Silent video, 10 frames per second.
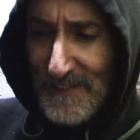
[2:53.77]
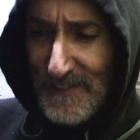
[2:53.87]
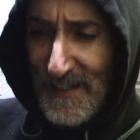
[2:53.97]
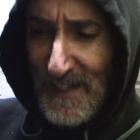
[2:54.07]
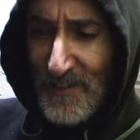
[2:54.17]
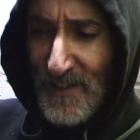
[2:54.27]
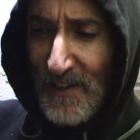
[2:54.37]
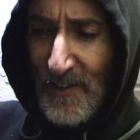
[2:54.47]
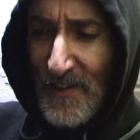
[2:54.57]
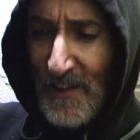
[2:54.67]
Okay, you're
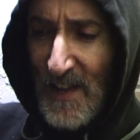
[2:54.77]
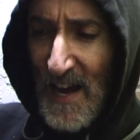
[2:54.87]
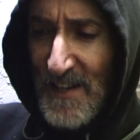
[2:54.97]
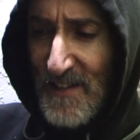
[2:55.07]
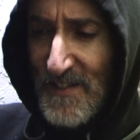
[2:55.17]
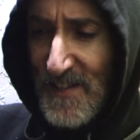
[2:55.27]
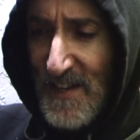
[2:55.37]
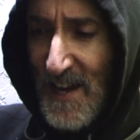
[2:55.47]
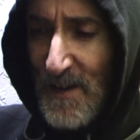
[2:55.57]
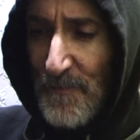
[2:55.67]
gonna learn a lot here
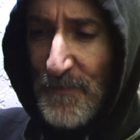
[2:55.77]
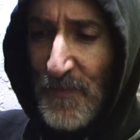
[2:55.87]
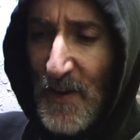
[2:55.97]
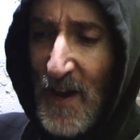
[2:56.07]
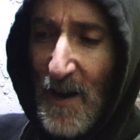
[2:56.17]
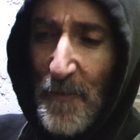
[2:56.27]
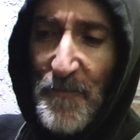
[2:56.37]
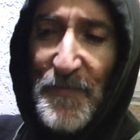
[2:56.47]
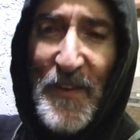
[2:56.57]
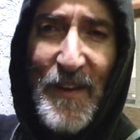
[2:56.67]
today. There.
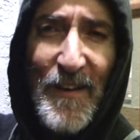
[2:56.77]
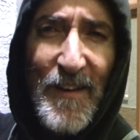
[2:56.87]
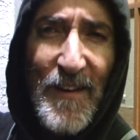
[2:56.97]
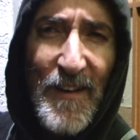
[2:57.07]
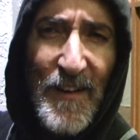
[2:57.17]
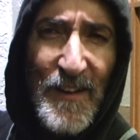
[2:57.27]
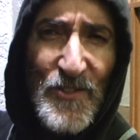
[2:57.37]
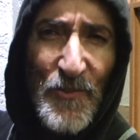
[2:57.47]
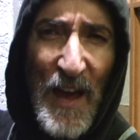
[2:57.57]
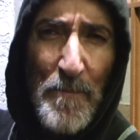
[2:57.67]

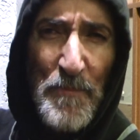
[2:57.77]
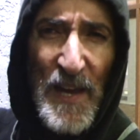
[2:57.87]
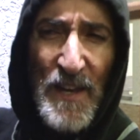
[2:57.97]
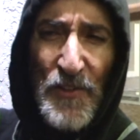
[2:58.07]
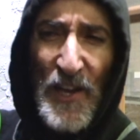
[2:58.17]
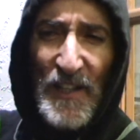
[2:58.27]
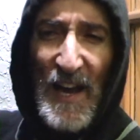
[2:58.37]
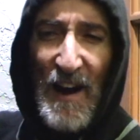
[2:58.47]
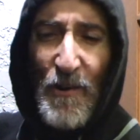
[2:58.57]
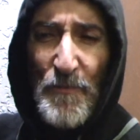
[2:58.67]
So that pink thing
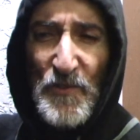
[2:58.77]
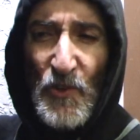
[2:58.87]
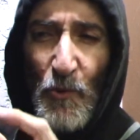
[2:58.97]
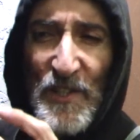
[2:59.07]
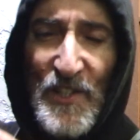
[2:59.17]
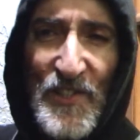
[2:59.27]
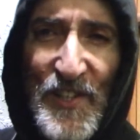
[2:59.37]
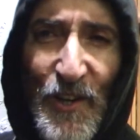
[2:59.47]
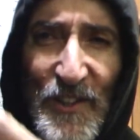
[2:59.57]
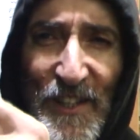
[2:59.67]
now, so we just
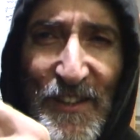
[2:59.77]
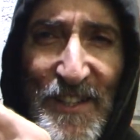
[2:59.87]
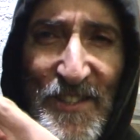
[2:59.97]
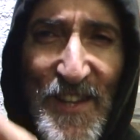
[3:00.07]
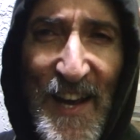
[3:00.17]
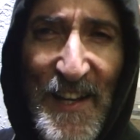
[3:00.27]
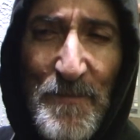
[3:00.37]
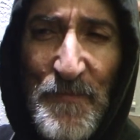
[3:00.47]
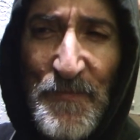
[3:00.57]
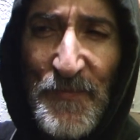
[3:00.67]
tilted this
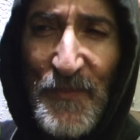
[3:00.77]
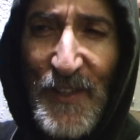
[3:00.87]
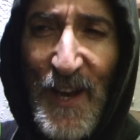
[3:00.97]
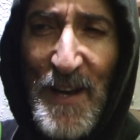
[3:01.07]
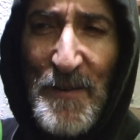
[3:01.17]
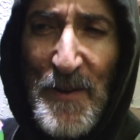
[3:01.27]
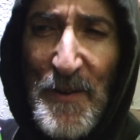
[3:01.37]
thing, okay?